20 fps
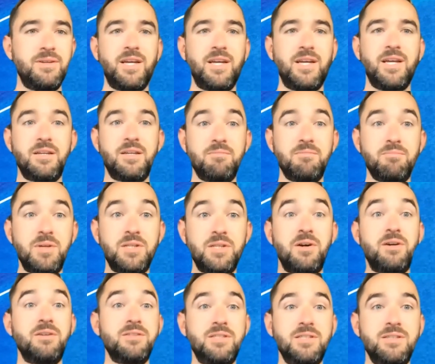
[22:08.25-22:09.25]
It can be
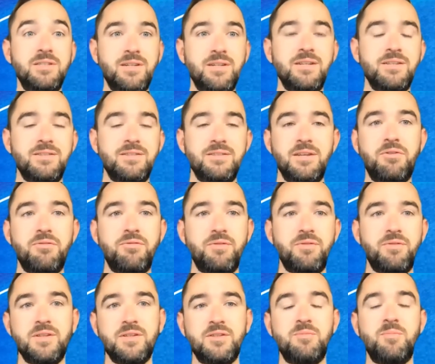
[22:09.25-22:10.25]
daunting in itself,
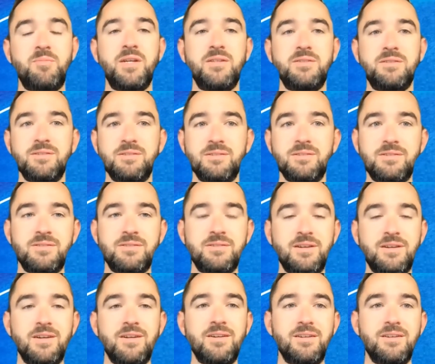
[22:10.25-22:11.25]
and this space is
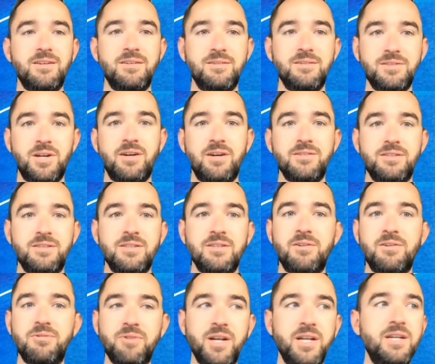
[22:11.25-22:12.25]
daunting
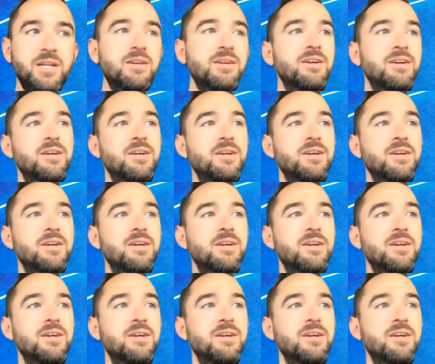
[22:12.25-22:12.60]
already.